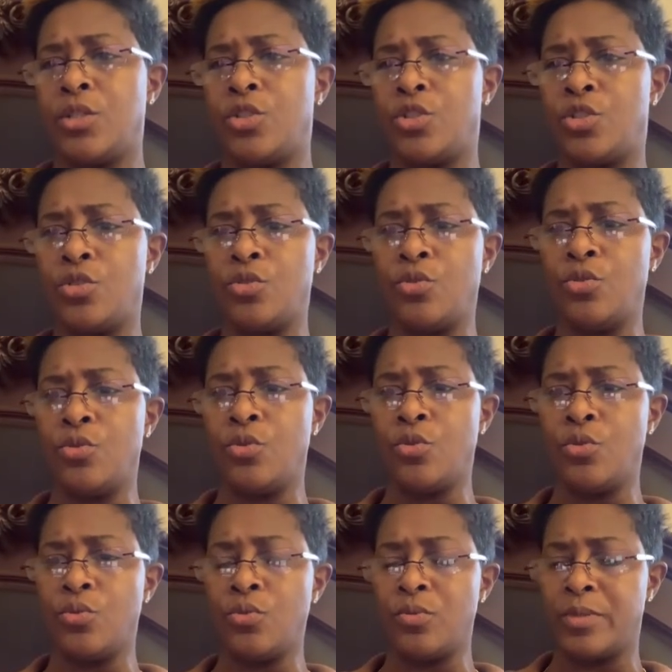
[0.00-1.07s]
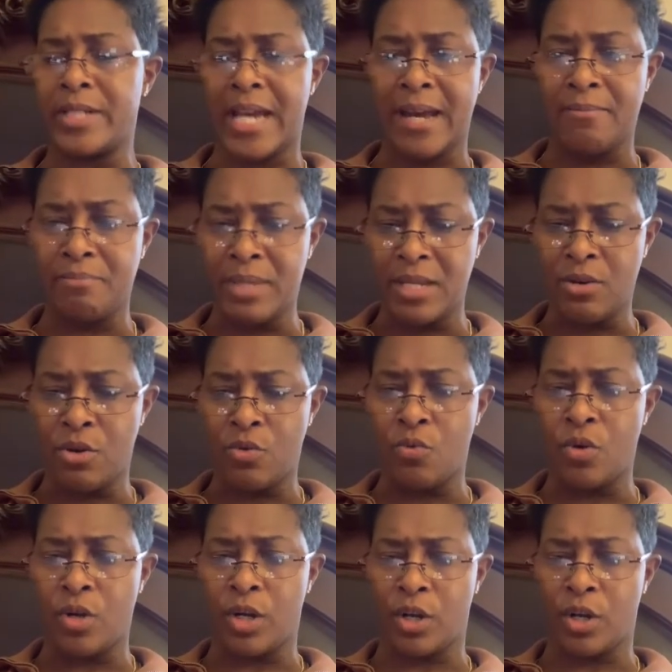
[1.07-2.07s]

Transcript: to not be on one